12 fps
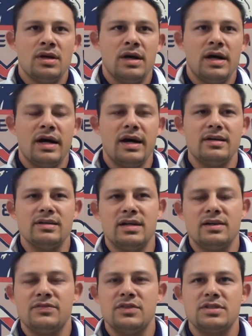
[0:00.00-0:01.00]

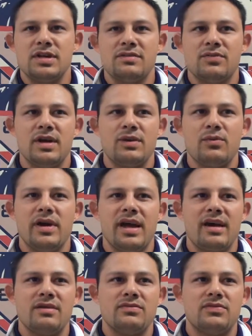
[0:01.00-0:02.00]
You know, first off, we
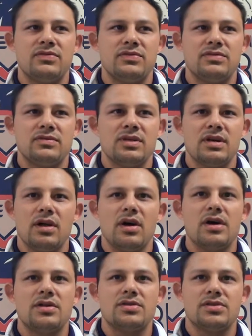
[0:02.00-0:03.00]
have a
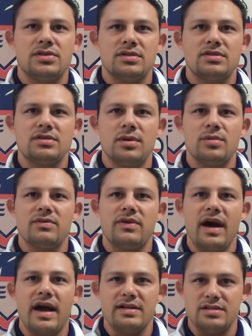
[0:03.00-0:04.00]
large number of
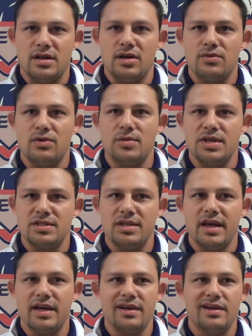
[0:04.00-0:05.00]
guys in our room each
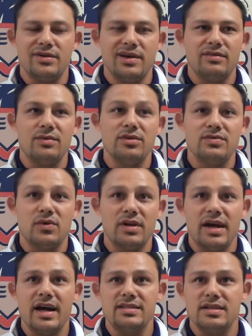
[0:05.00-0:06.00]
day. You know, we have almost
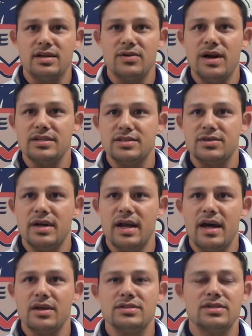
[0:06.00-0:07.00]
40 guys in our roster right
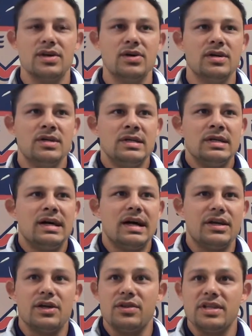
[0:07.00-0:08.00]
now. So,
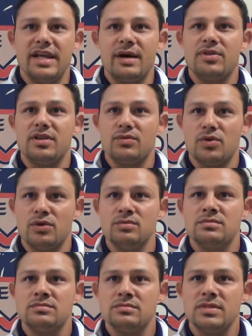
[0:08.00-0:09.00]
you know, the depth in the room
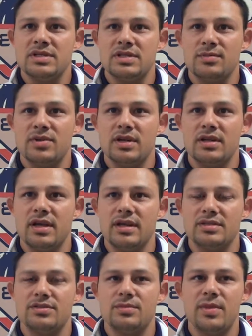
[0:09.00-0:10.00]
is something that
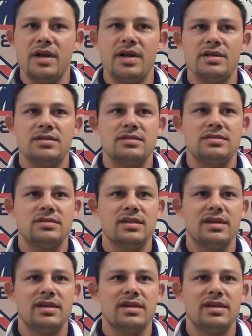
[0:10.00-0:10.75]
is tremendous.